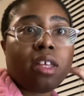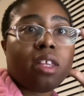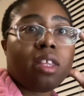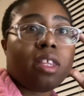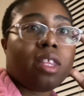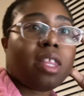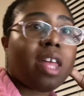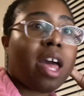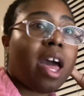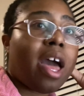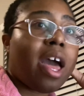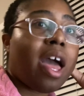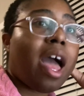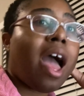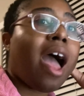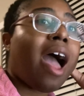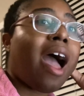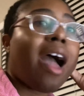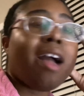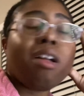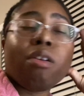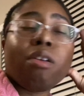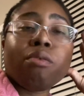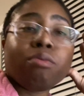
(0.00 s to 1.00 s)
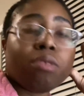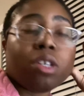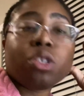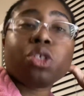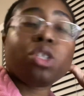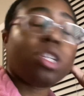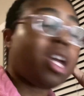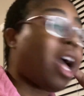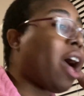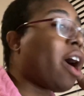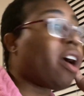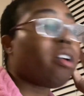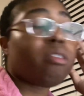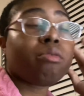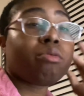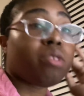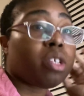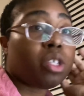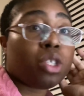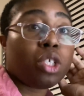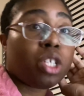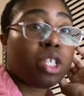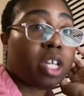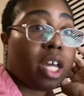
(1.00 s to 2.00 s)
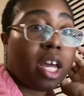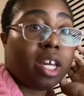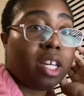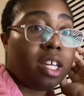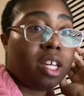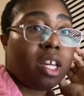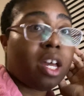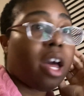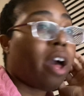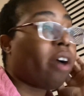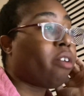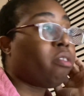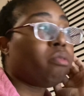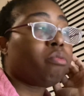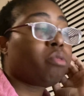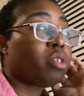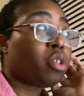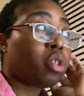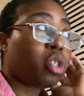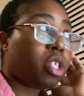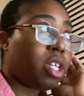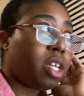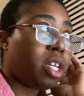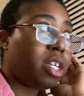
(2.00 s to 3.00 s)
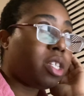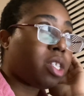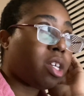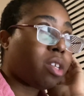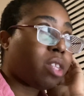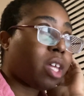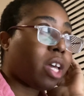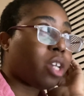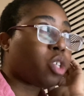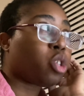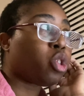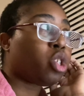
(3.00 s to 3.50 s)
That I don't think she eats all that.